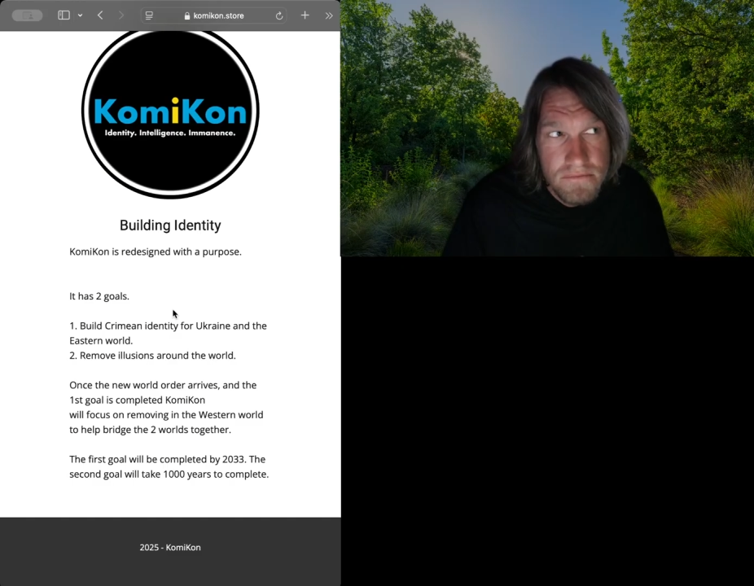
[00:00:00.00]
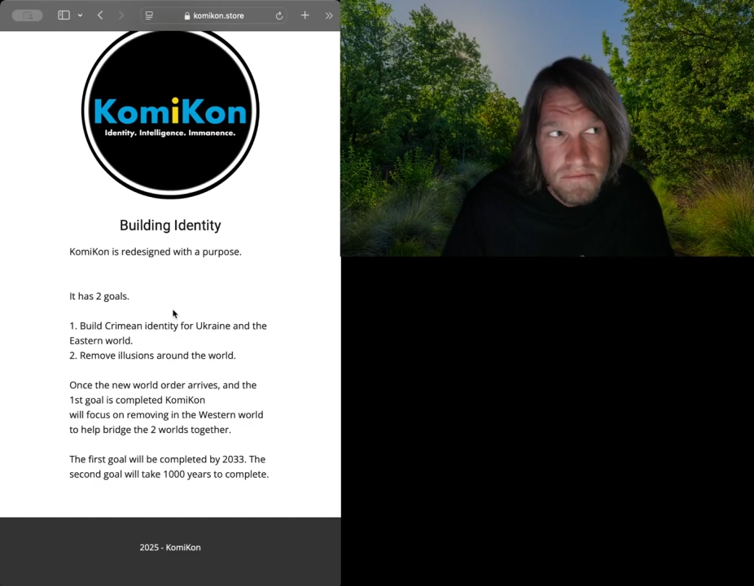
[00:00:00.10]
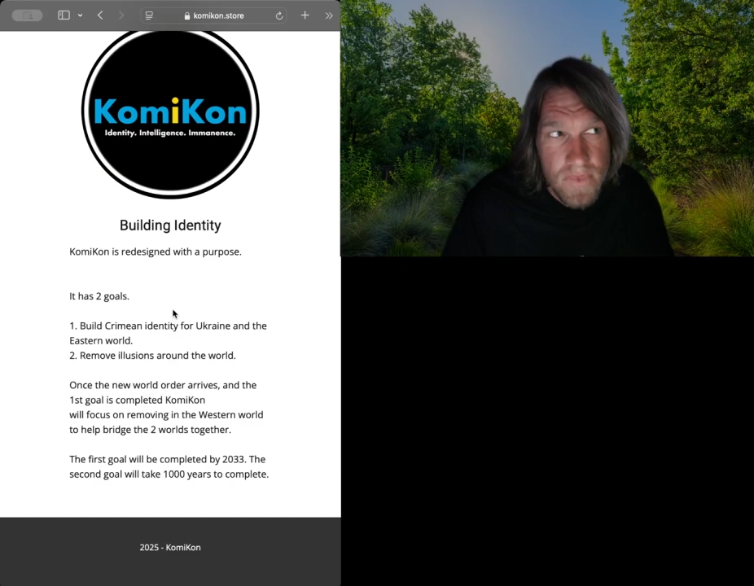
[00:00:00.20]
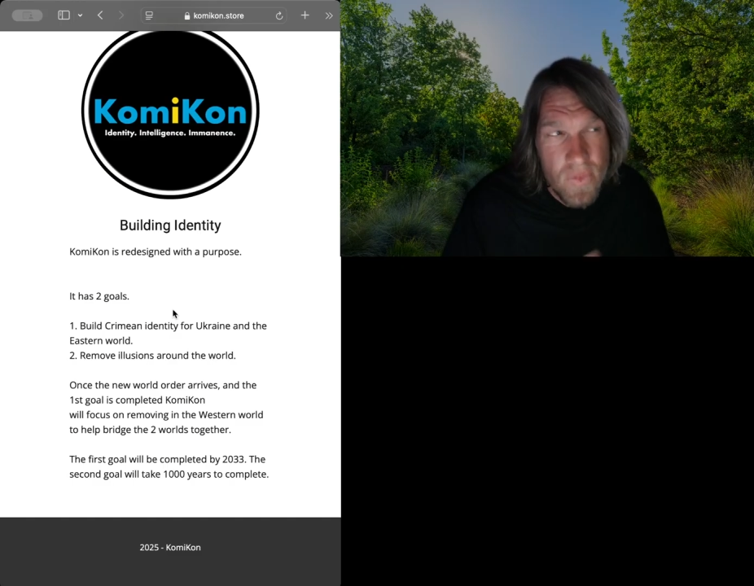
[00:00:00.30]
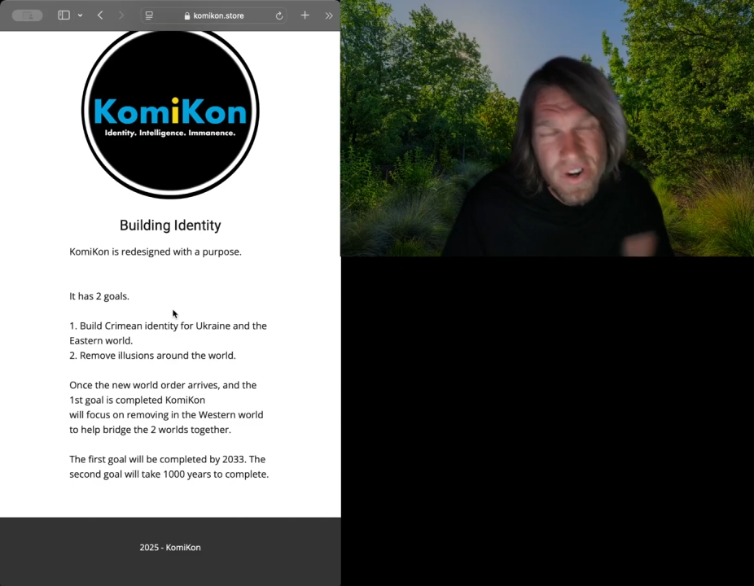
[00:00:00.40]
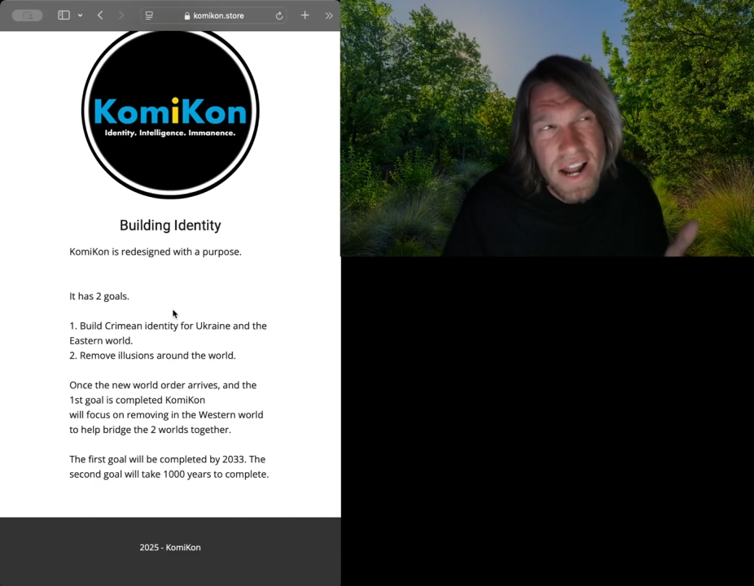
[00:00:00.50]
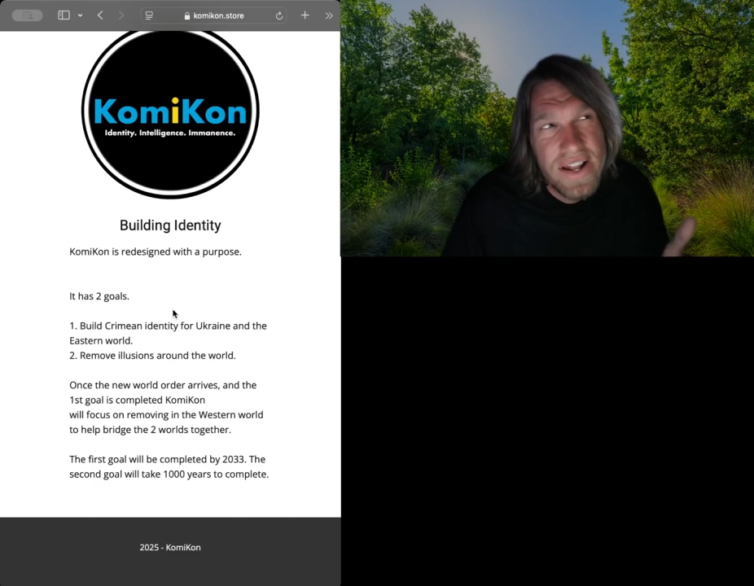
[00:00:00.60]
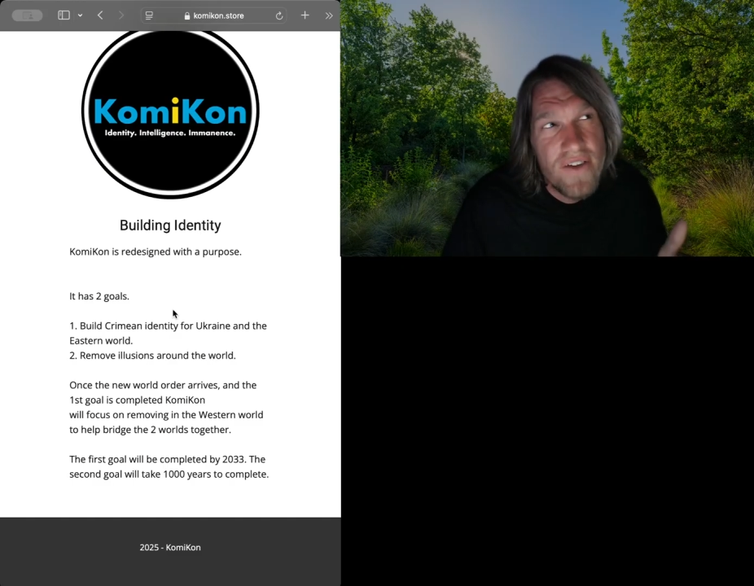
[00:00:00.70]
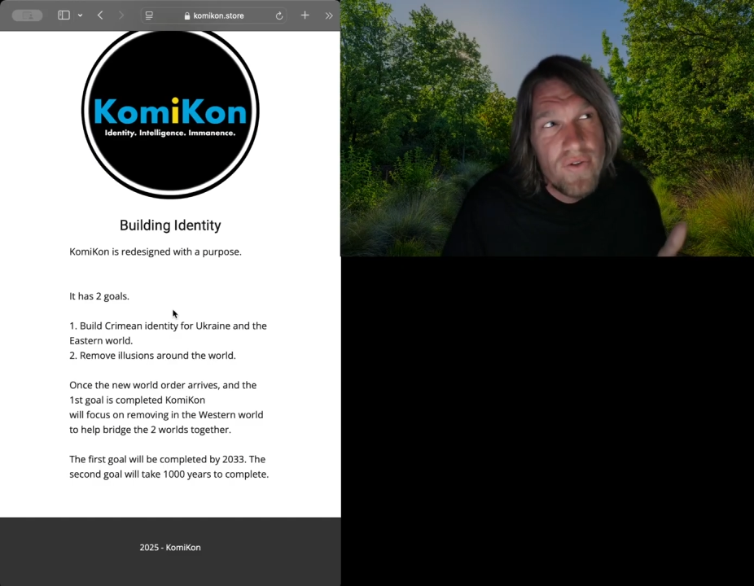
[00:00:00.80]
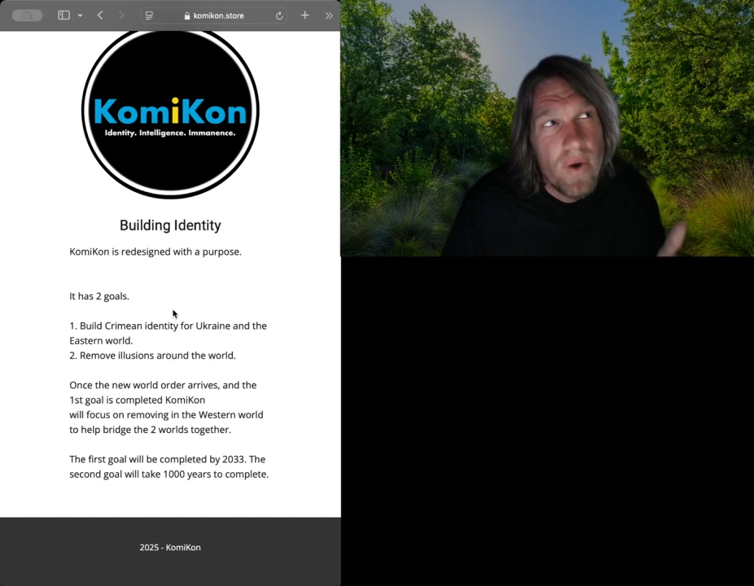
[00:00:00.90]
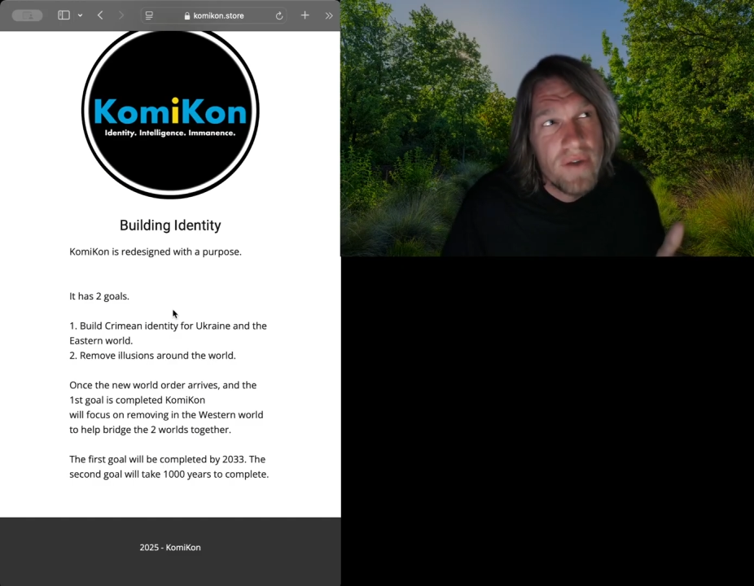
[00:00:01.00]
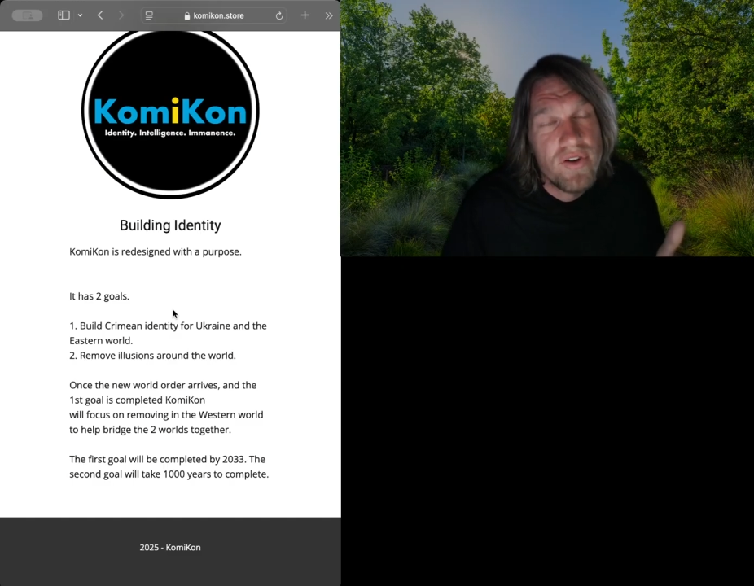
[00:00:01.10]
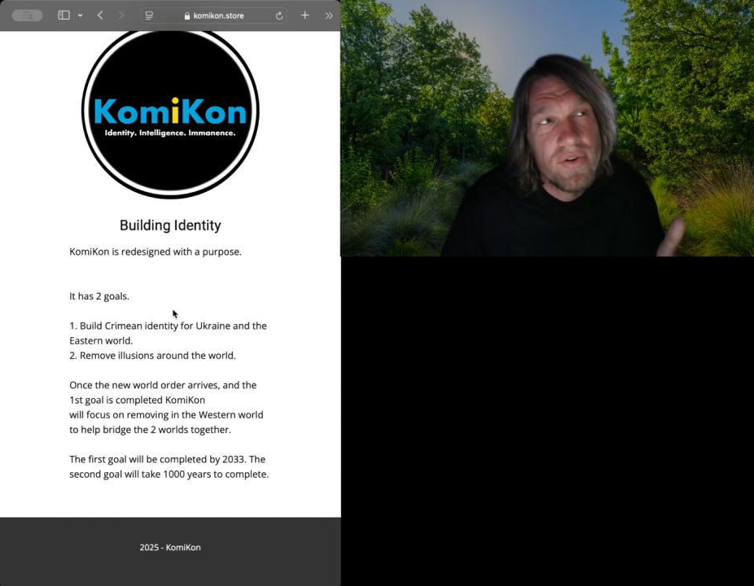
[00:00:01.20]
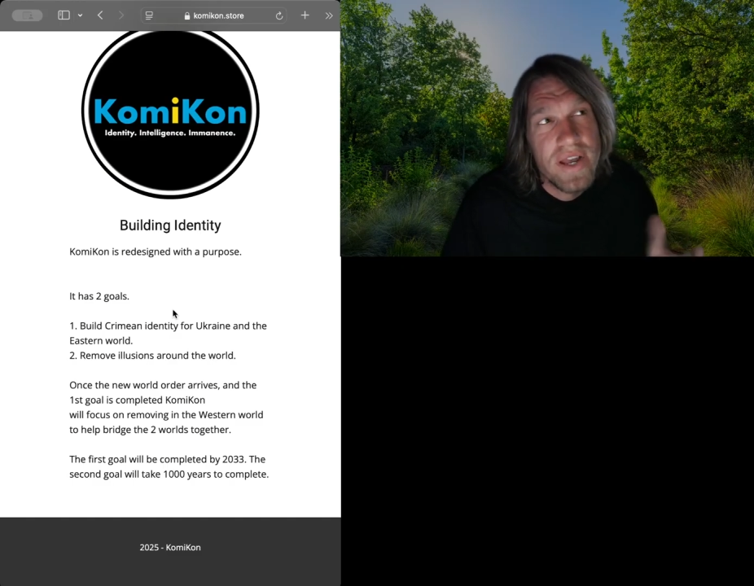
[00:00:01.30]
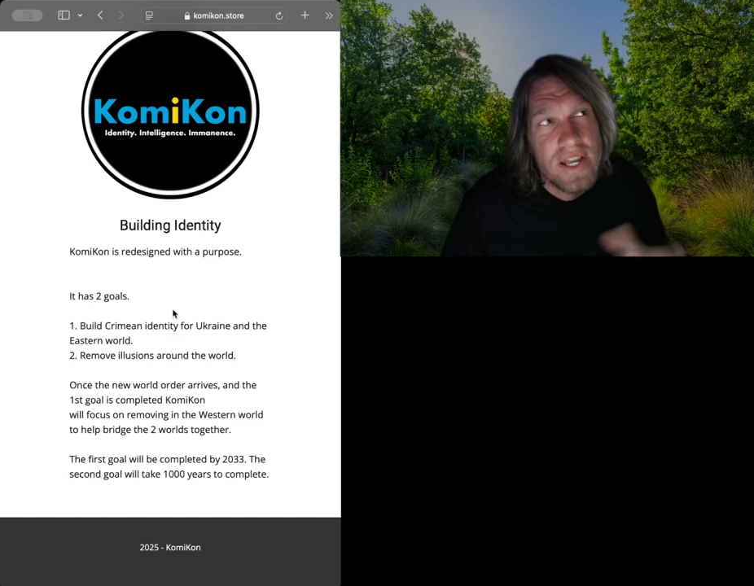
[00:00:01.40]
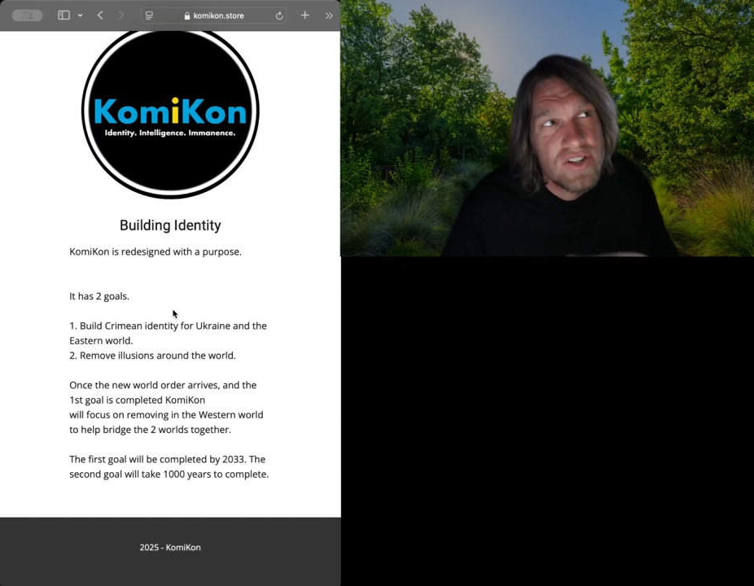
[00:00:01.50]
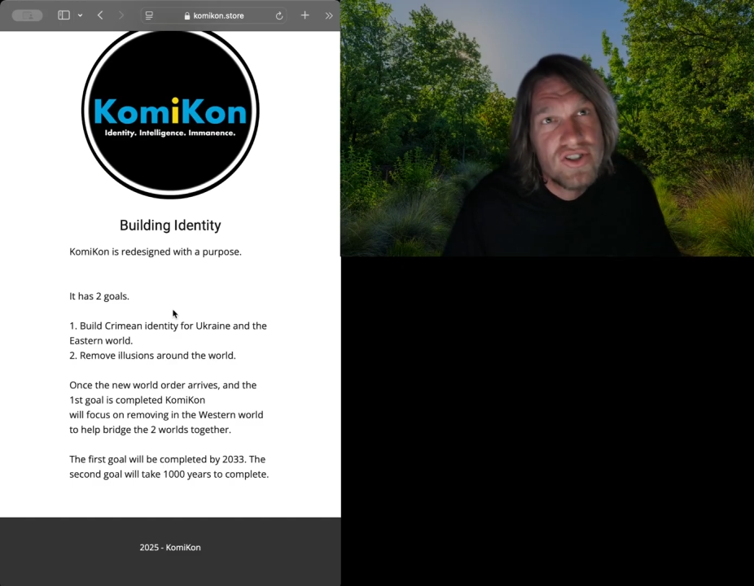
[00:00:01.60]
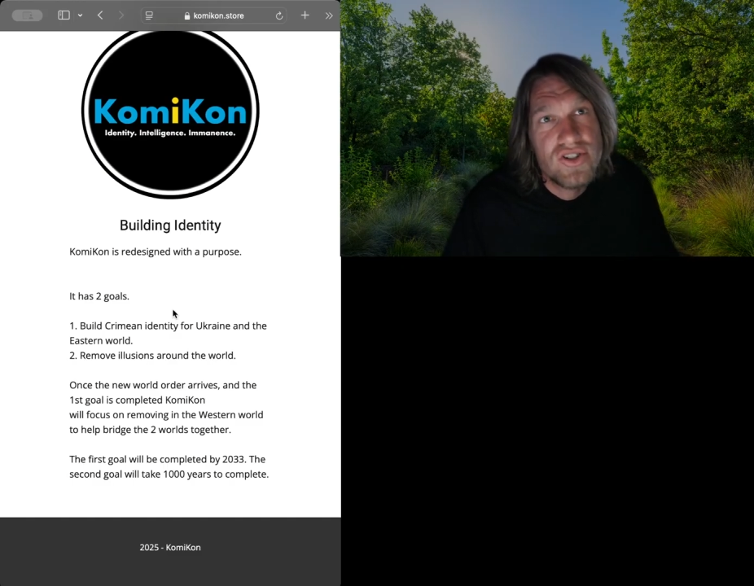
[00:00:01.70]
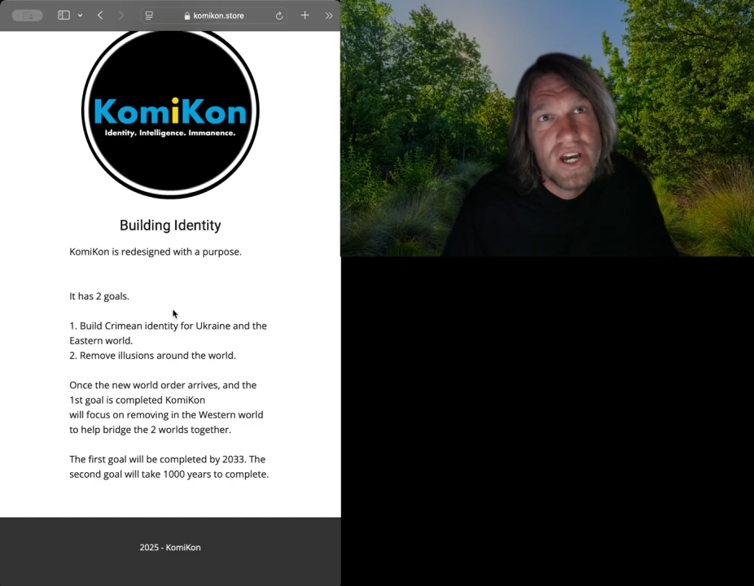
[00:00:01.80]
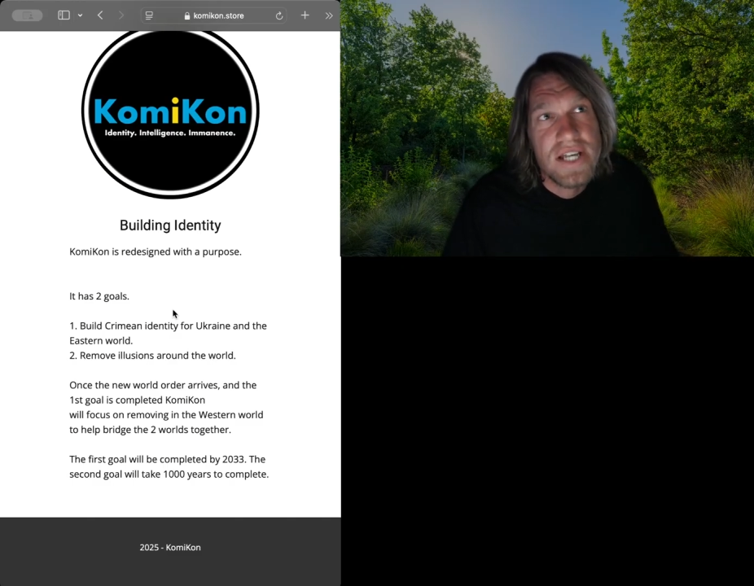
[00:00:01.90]
not a different way of doing it, it's
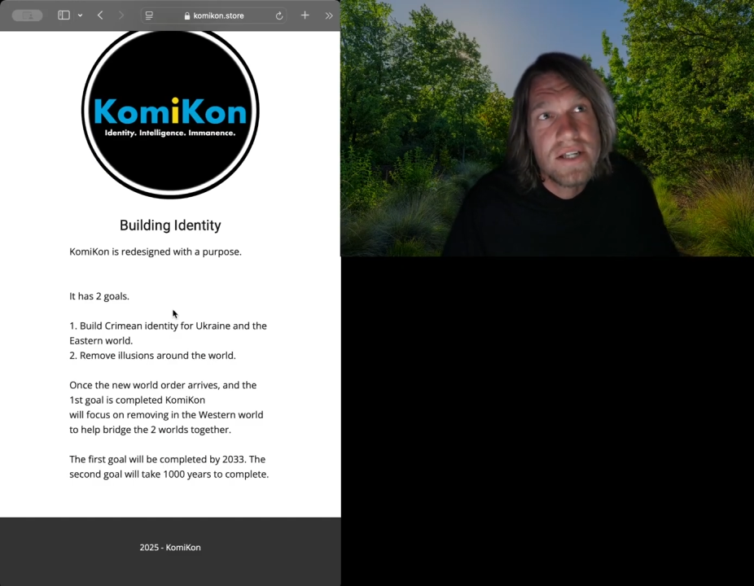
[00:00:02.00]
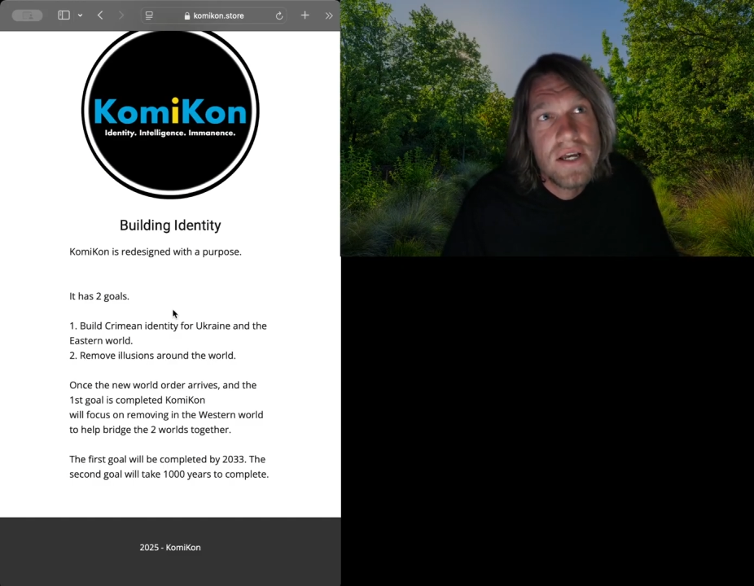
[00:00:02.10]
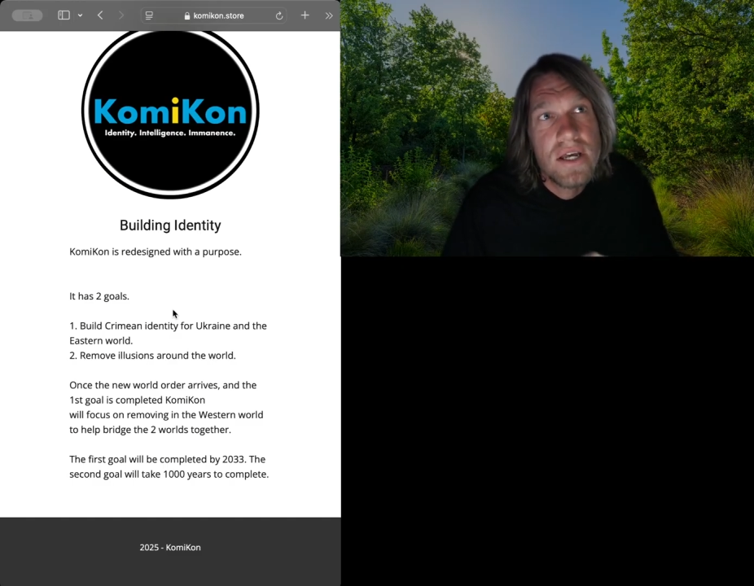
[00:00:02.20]
just